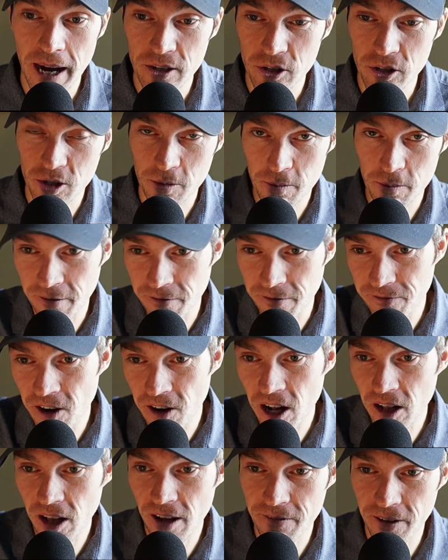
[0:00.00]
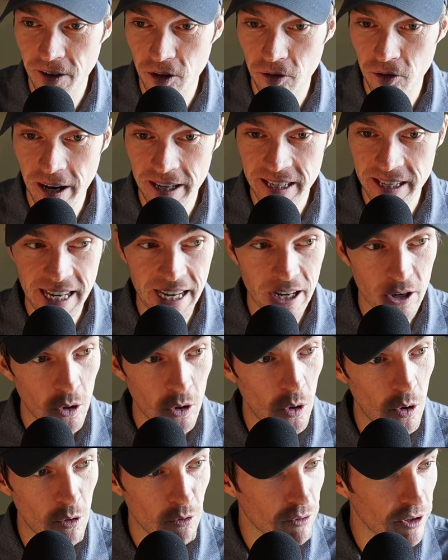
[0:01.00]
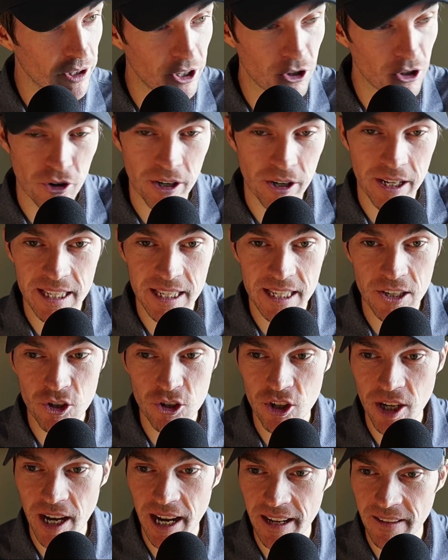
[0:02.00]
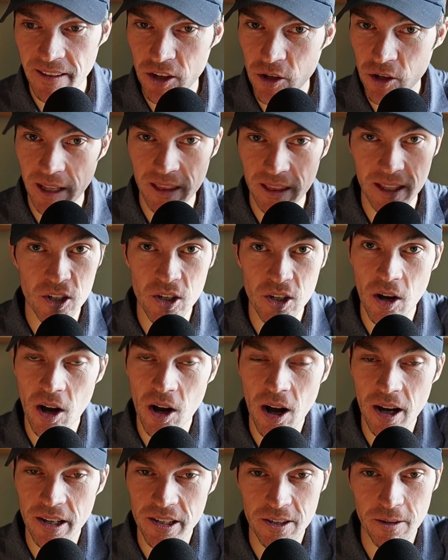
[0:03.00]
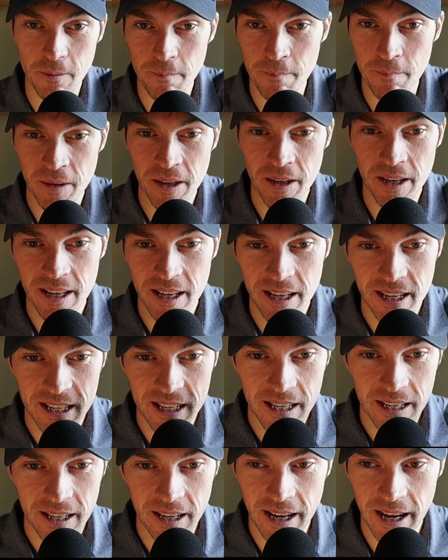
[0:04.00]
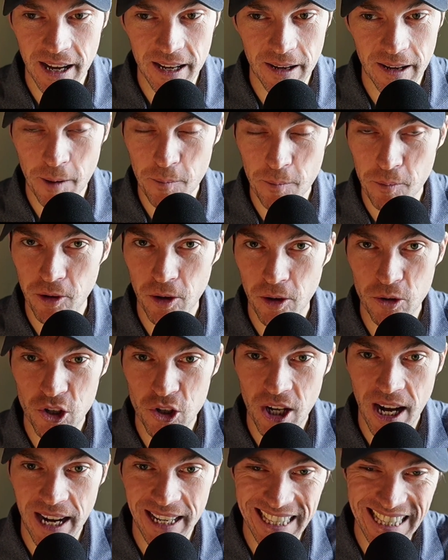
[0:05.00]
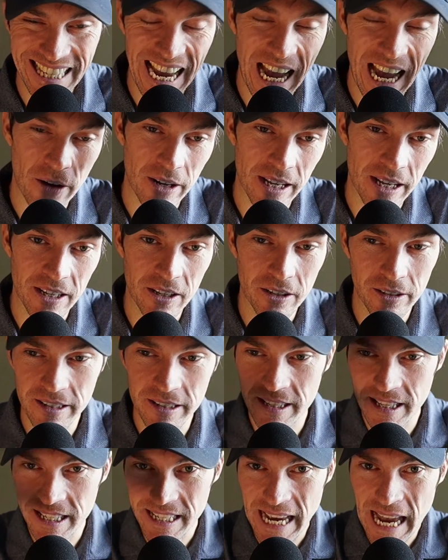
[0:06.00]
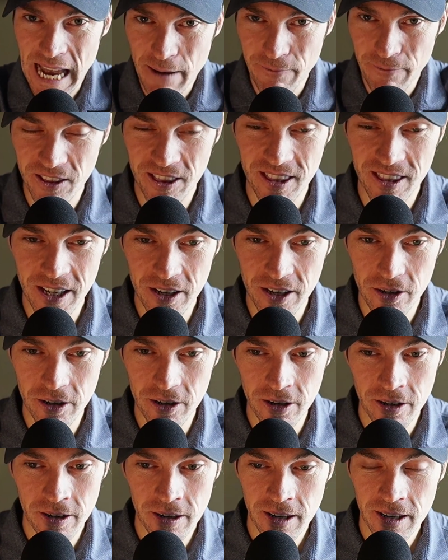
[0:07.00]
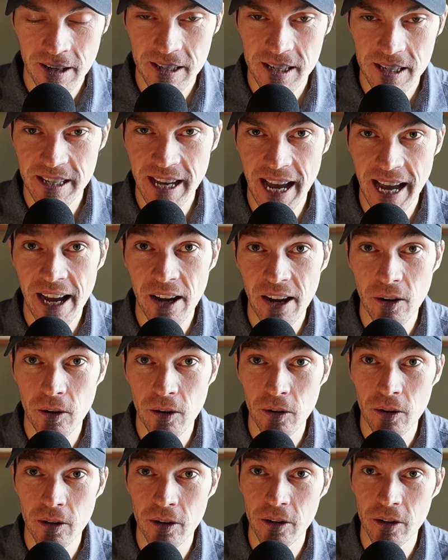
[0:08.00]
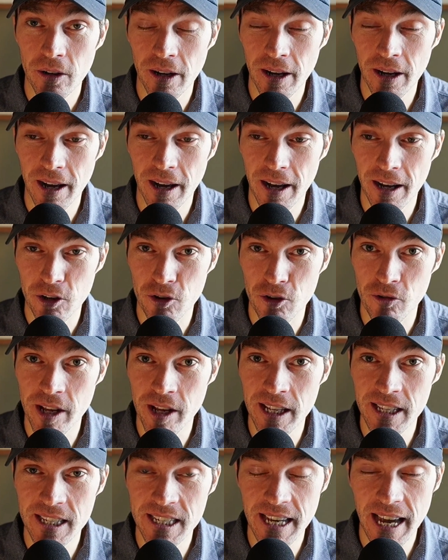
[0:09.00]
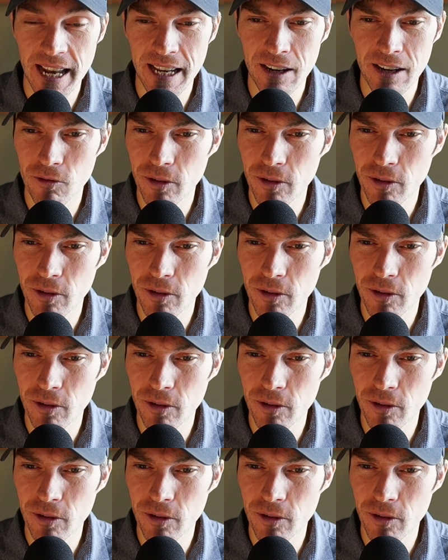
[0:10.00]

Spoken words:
Just a big fall off on the right. Second hole, really tricky tee shot, and then you get this awesome approach shot down a hill into this amphitheater style green setting.